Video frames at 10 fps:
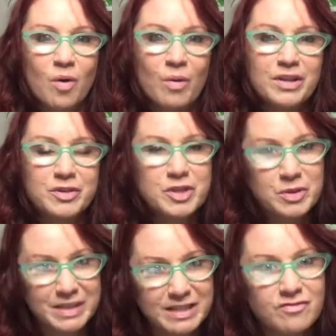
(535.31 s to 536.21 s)
when you're
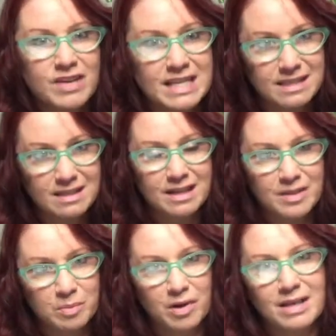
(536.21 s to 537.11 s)
truly invested in
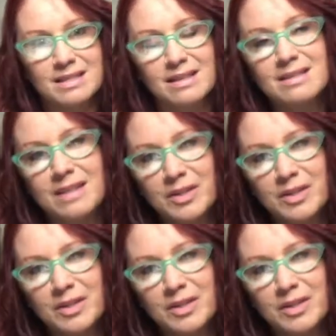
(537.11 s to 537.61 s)
the process